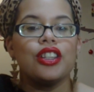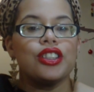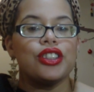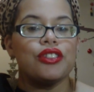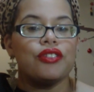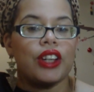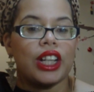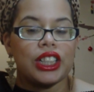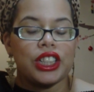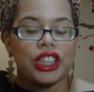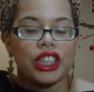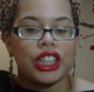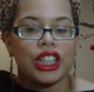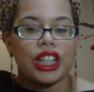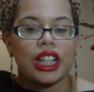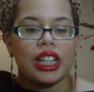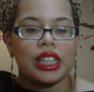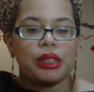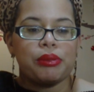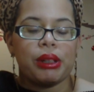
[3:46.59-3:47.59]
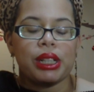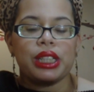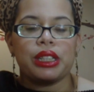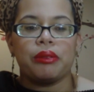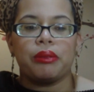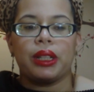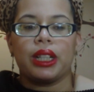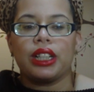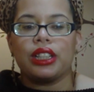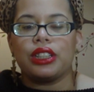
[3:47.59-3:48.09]
to venture,
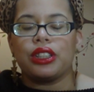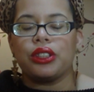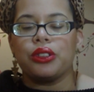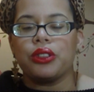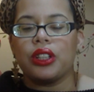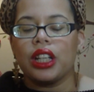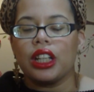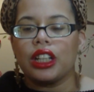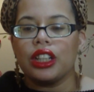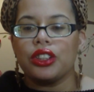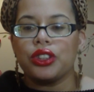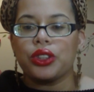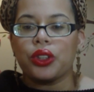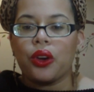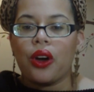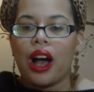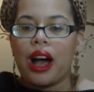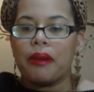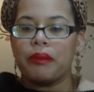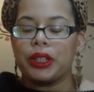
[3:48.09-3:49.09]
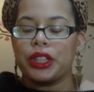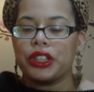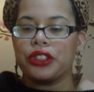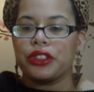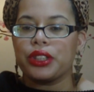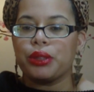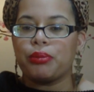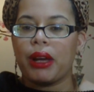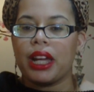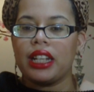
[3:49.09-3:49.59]
especially because you can control how much
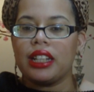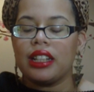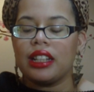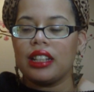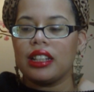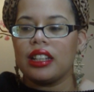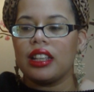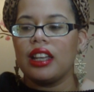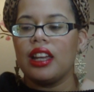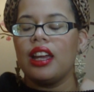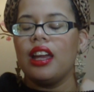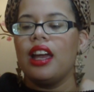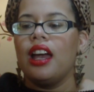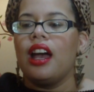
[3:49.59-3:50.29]
you're spending.